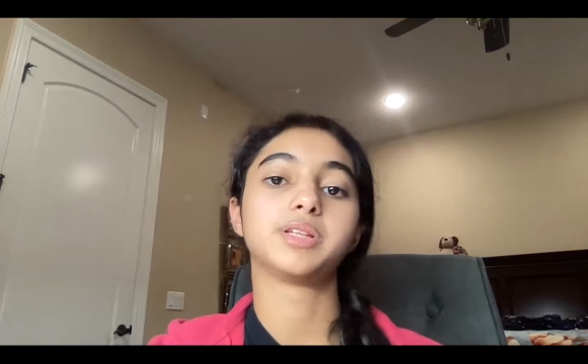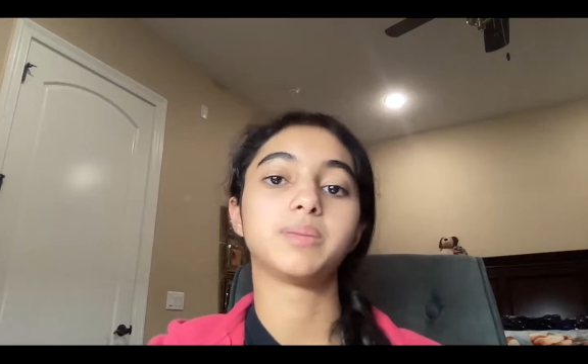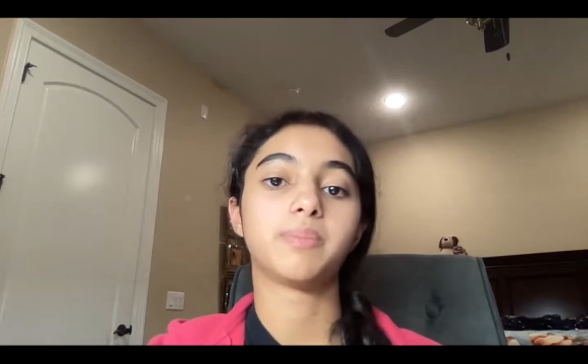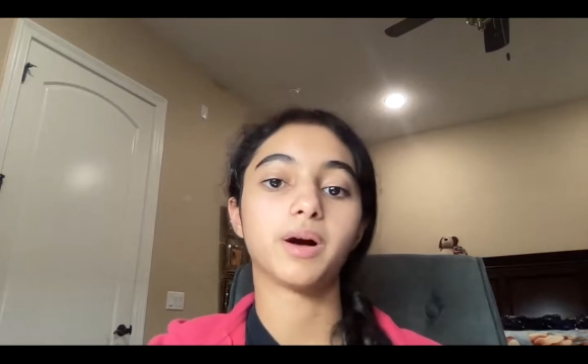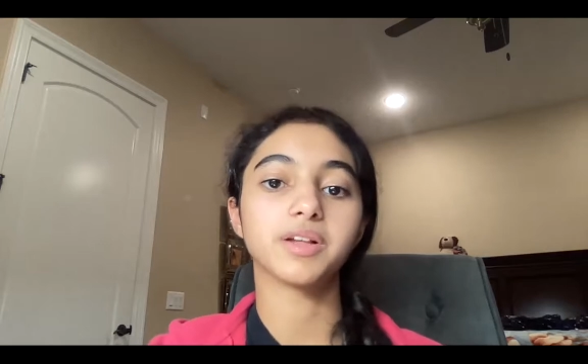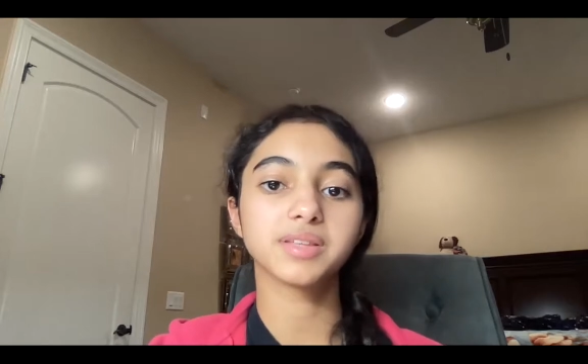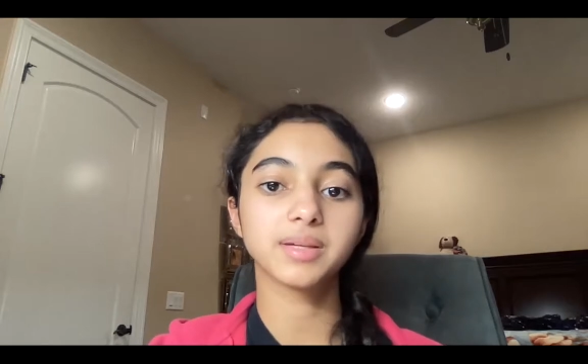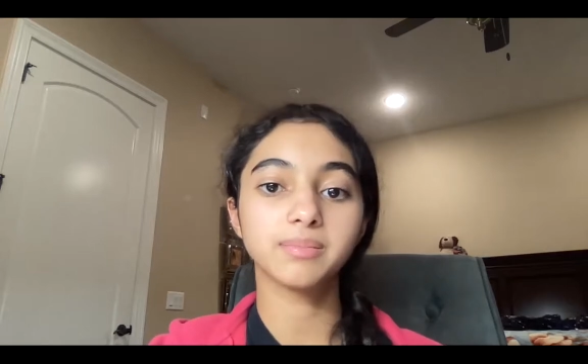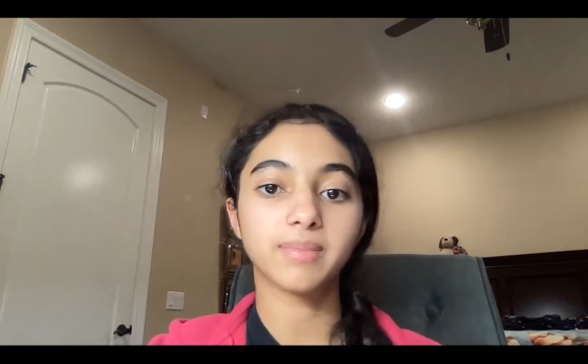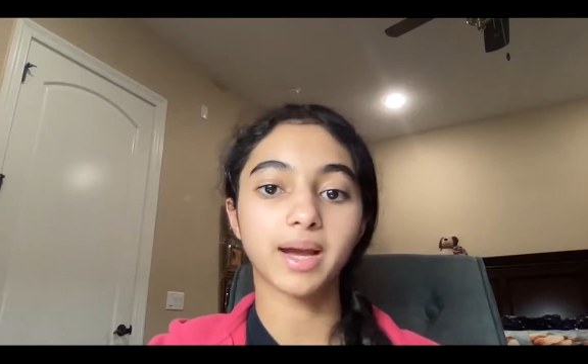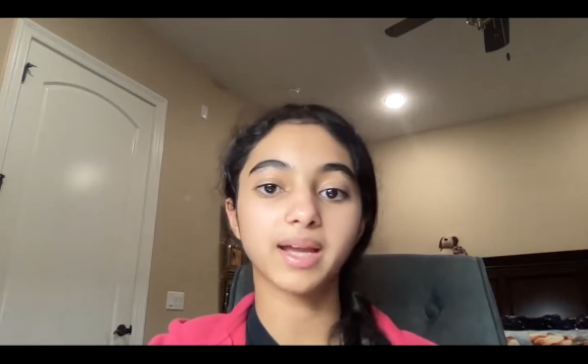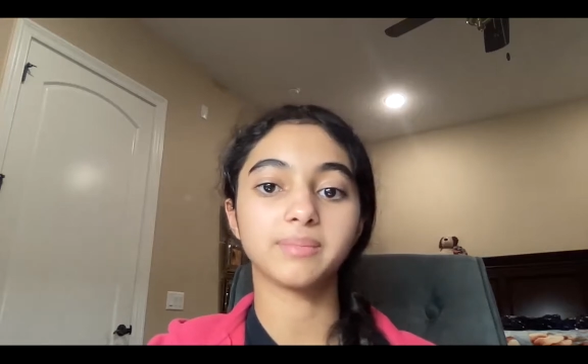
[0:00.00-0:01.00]
the deposit
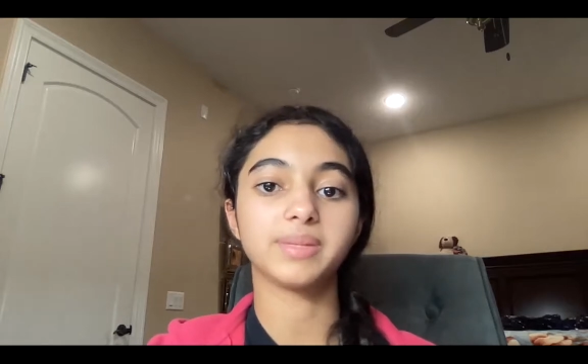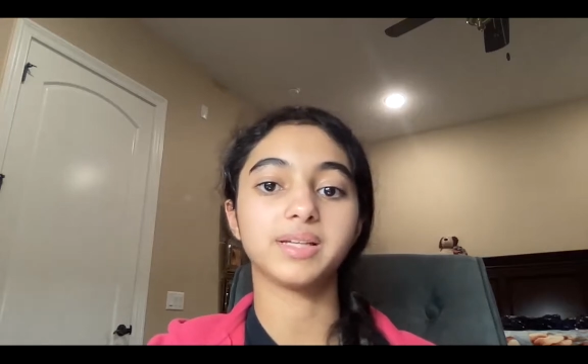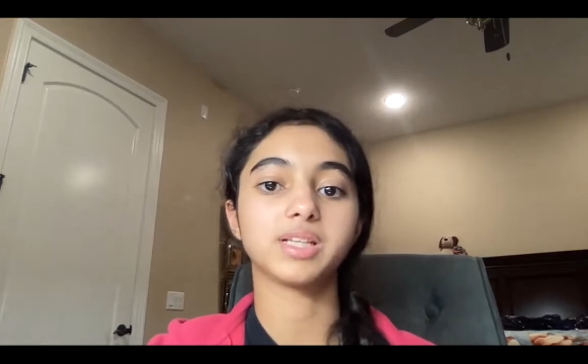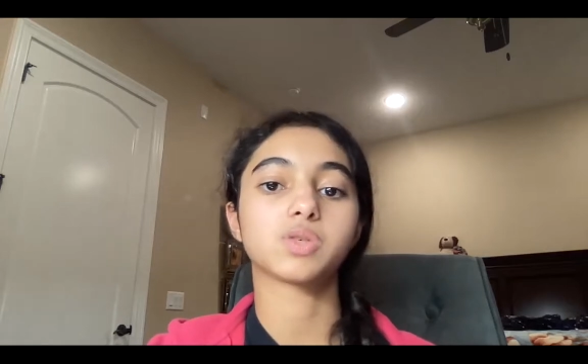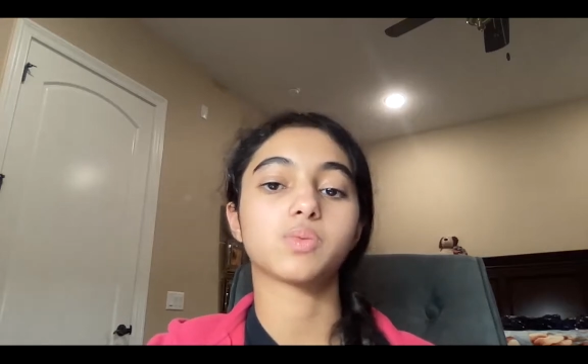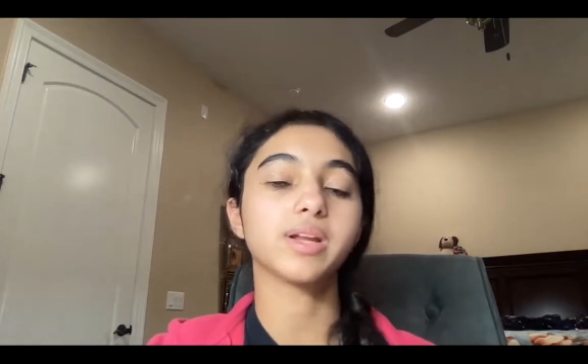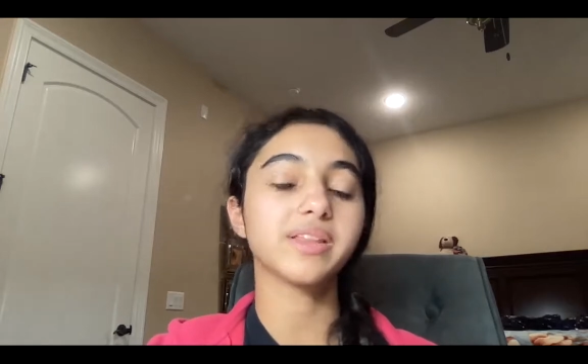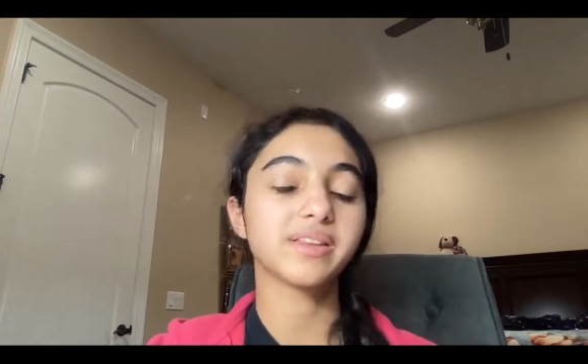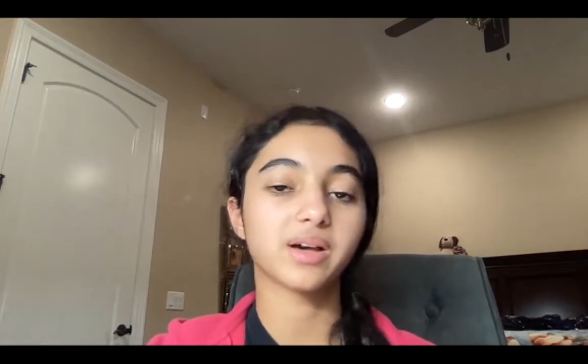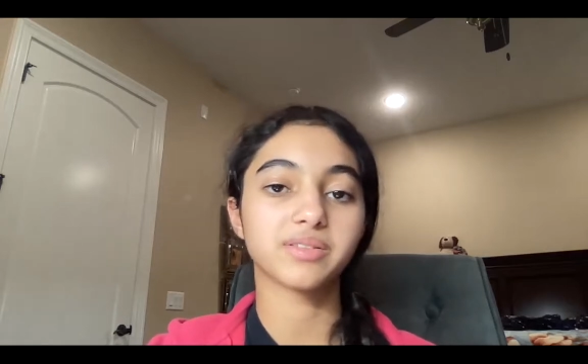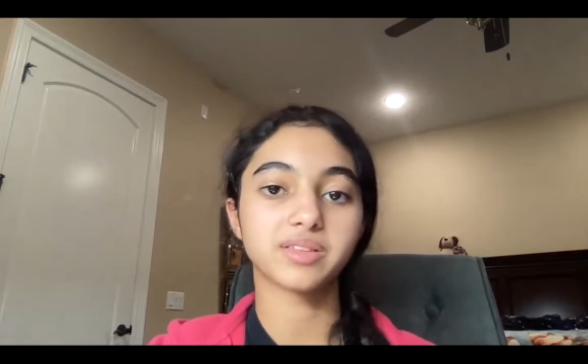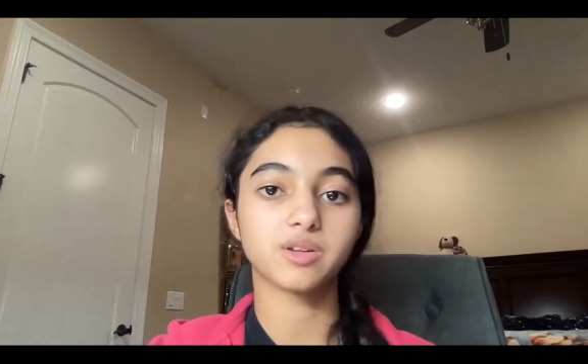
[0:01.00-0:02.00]
might be
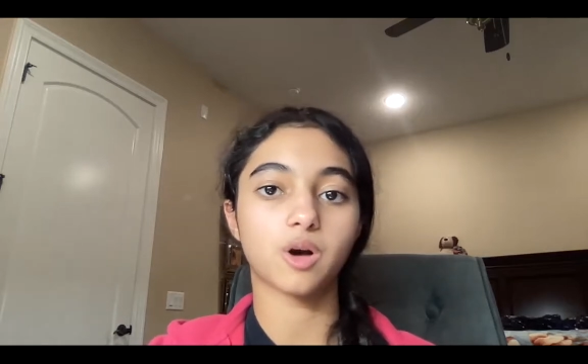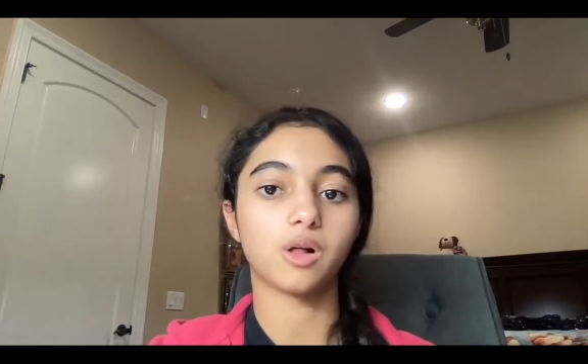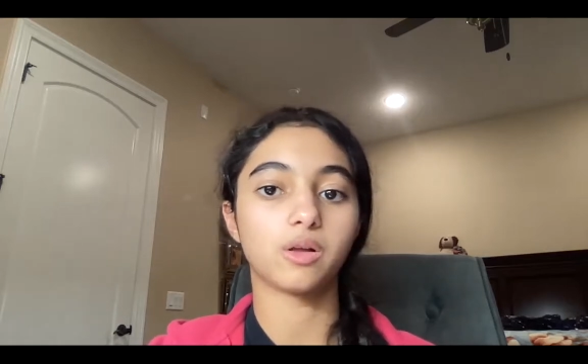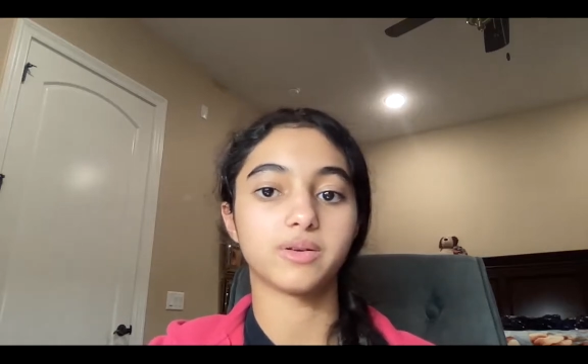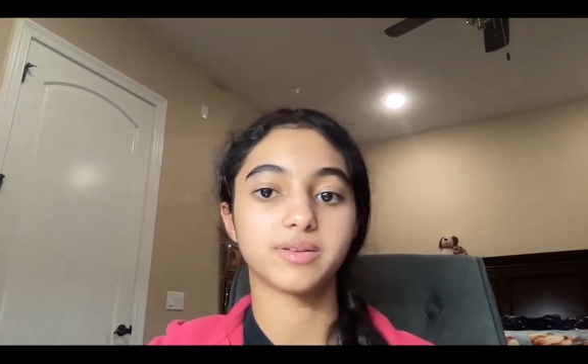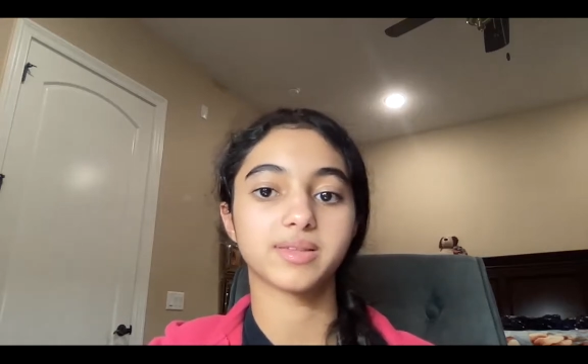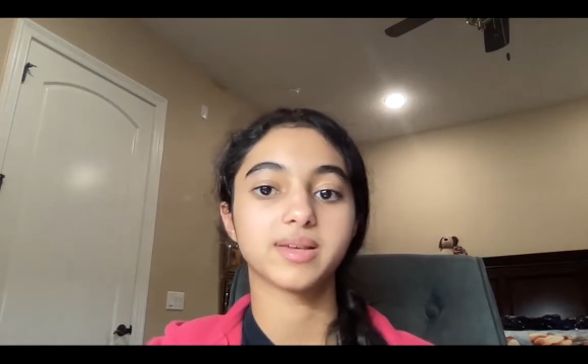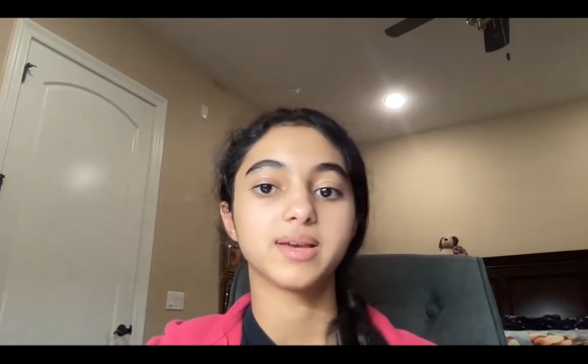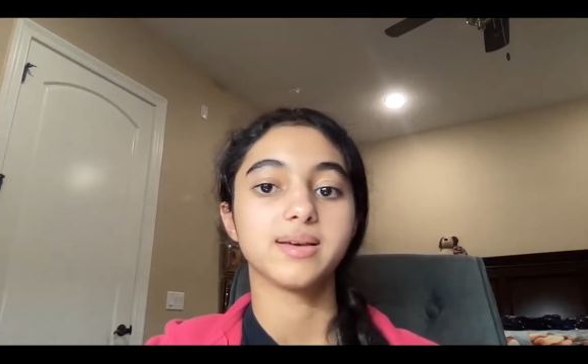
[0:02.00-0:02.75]
$20,000